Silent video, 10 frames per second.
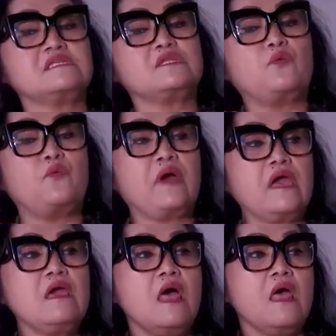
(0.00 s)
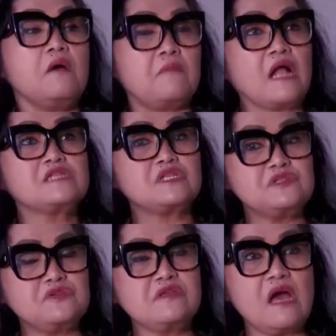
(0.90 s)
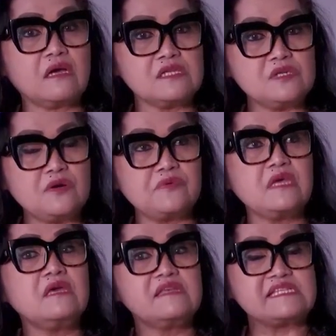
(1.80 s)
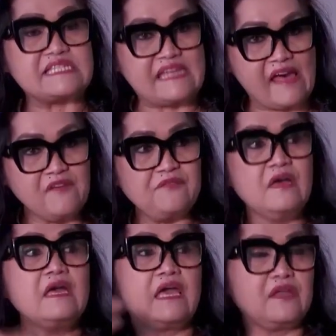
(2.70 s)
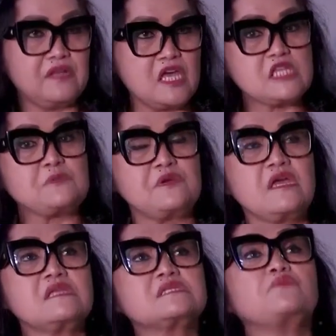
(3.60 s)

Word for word: is the way Myles and Jun Yakitori staff and the experience that